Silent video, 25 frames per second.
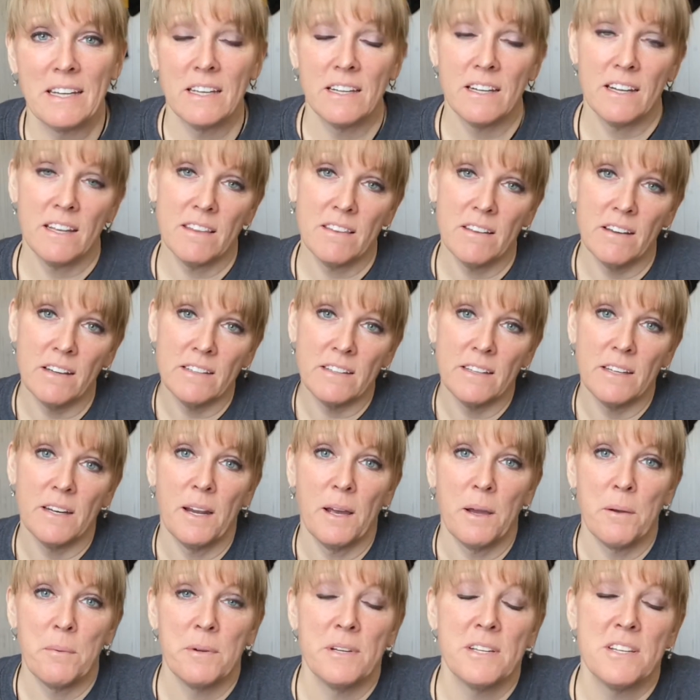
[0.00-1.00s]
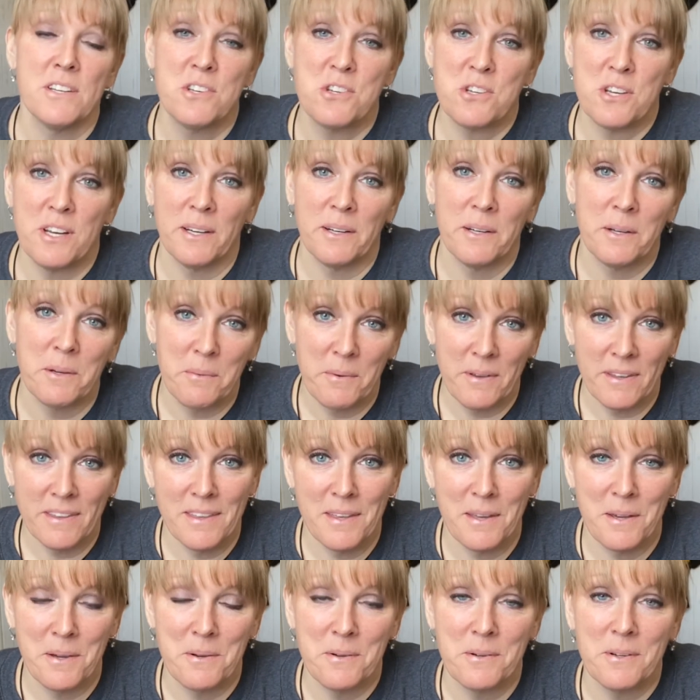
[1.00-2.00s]
and I thought that I would share it with
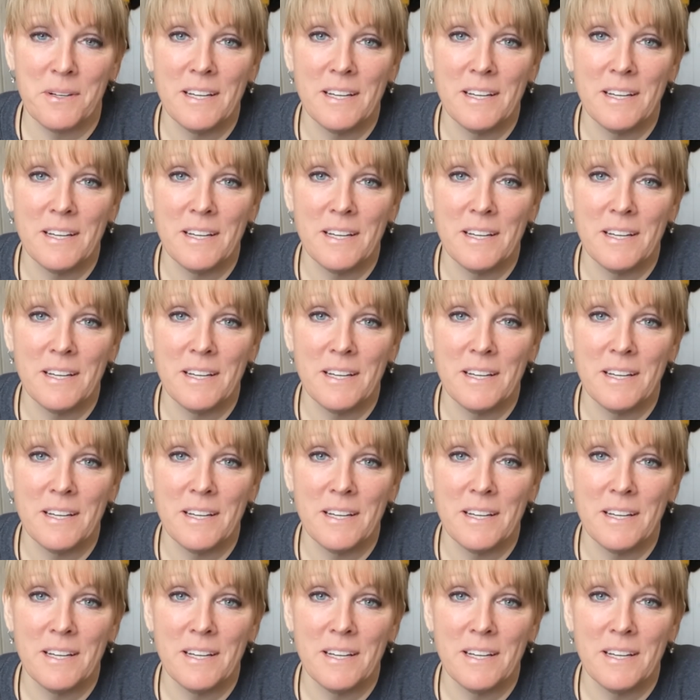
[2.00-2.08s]
you.